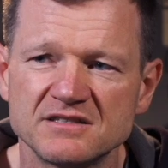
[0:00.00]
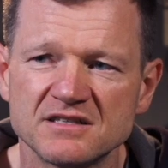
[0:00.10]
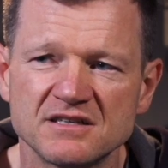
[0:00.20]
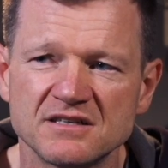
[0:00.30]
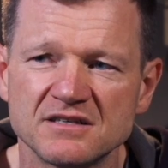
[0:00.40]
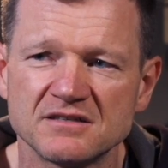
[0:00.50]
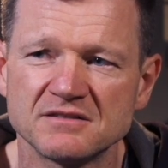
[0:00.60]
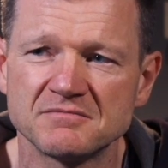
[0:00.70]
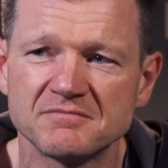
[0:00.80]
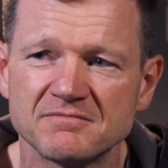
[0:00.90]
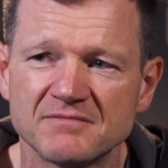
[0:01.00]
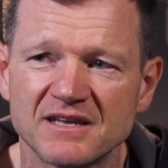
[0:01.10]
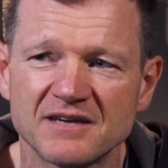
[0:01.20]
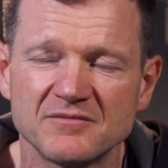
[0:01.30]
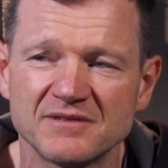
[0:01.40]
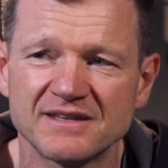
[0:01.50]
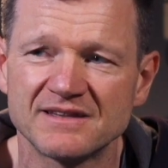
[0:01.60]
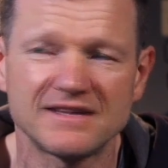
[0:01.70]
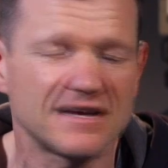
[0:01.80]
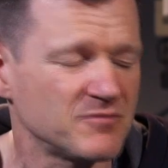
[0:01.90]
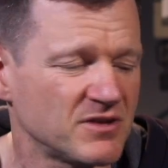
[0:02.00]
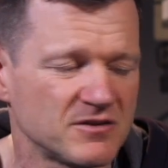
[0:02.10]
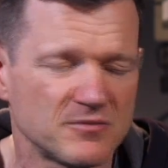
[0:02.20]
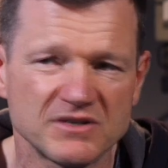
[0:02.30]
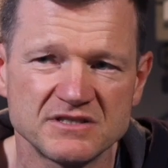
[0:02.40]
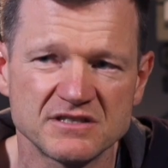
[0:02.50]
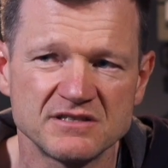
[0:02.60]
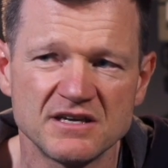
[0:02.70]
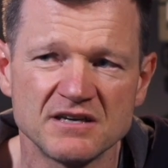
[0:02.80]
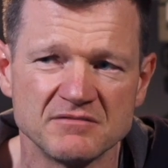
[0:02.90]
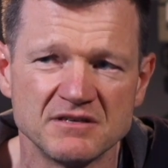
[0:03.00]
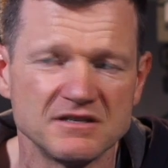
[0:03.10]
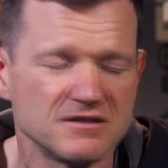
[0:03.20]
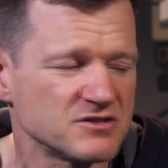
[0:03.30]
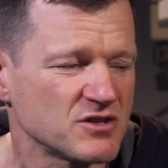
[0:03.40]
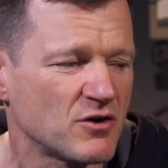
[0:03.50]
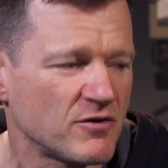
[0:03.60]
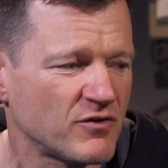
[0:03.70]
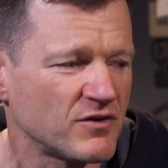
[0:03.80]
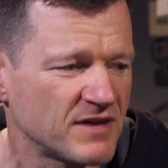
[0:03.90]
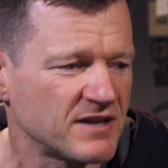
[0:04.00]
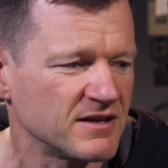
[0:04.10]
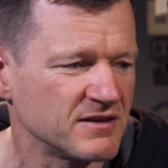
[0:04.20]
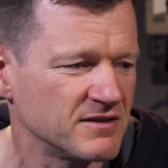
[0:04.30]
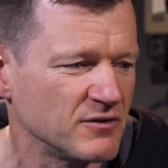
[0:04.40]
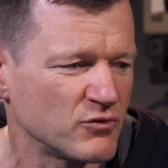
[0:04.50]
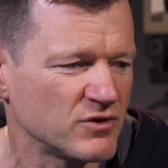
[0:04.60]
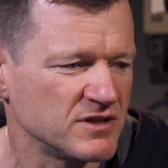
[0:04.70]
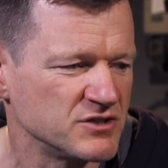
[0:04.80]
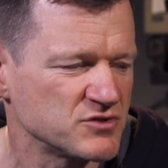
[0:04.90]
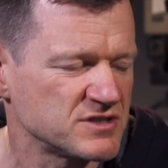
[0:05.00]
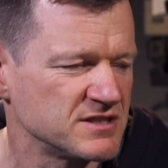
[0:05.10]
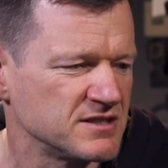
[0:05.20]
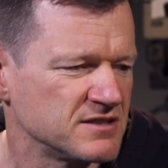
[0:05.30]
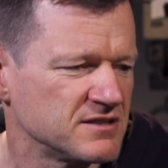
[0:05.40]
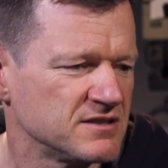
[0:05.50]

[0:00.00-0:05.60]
they can play it on their PC or Mac. PC, So I find that a really interesting.